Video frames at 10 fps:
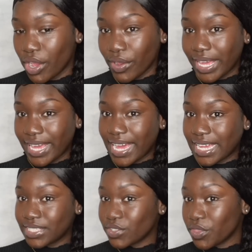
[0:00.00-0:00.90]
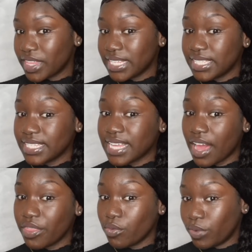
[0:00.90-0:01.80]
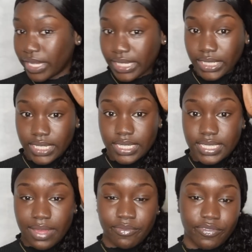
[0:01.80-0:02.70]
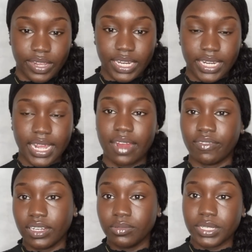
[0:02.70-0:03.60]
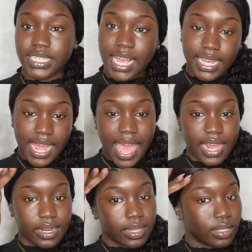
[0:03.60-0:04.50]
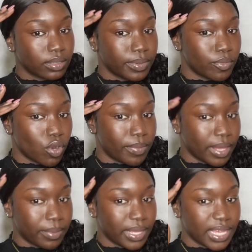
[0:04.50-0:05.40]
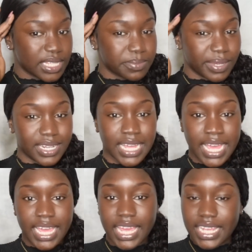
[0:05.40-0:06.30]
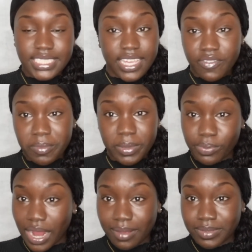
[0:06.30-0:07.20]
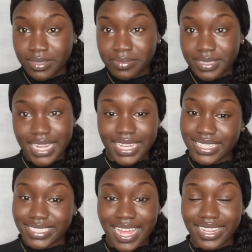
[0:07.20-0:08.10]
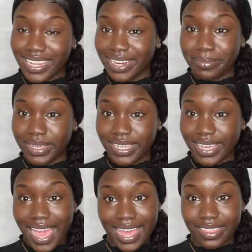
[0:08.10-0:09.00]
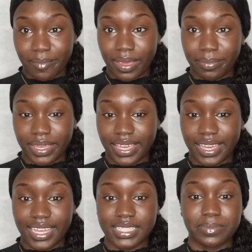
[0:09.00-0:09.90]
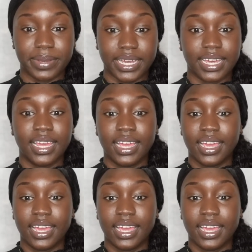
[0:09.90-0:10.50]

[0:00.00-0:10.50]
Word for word: Okay guys, so this is how the wig looks. I'm feeling it. I really wish I could have added a little bit more baby hairs, but it's giving me problems. Like, it's not letting me add the baby hairs, but